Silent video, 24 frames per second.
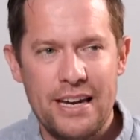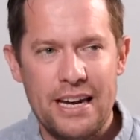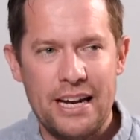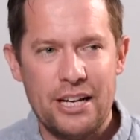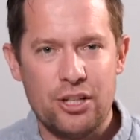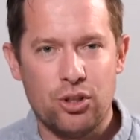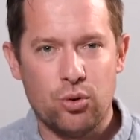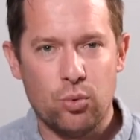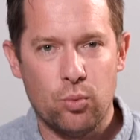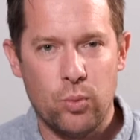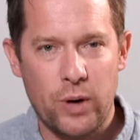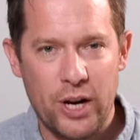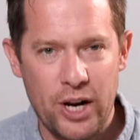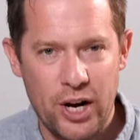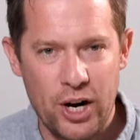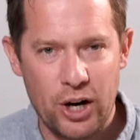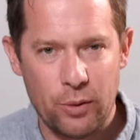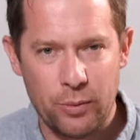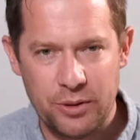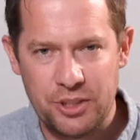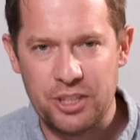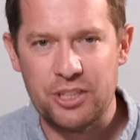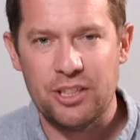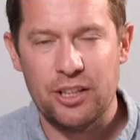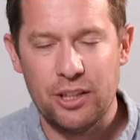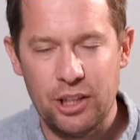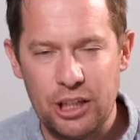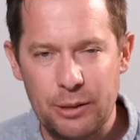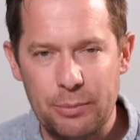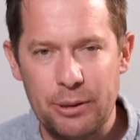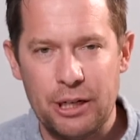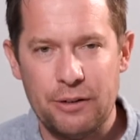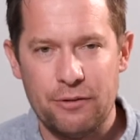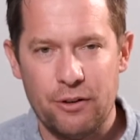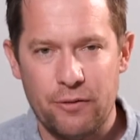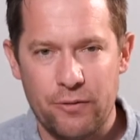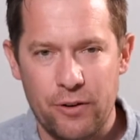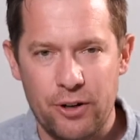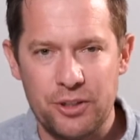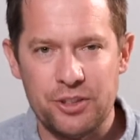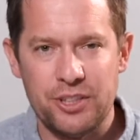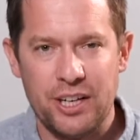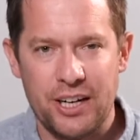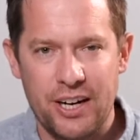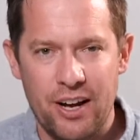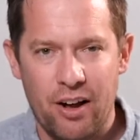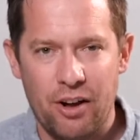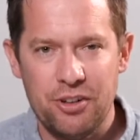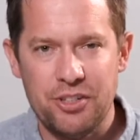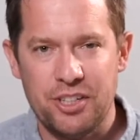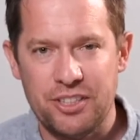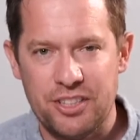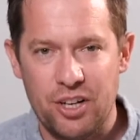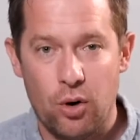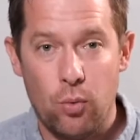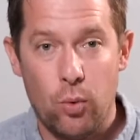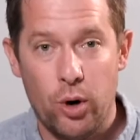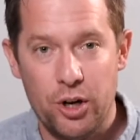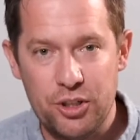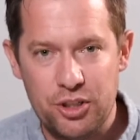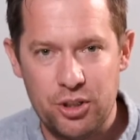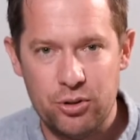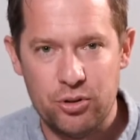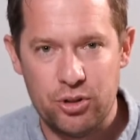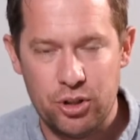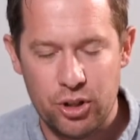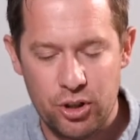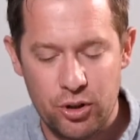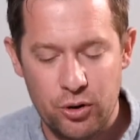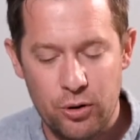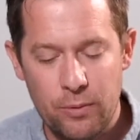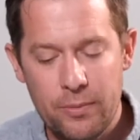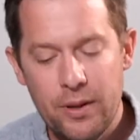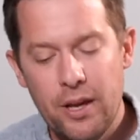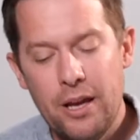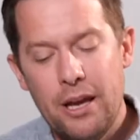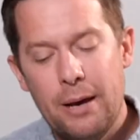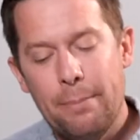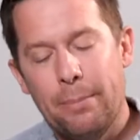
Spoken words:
It's weird, which is a little bit of reverse psychology because I want you to,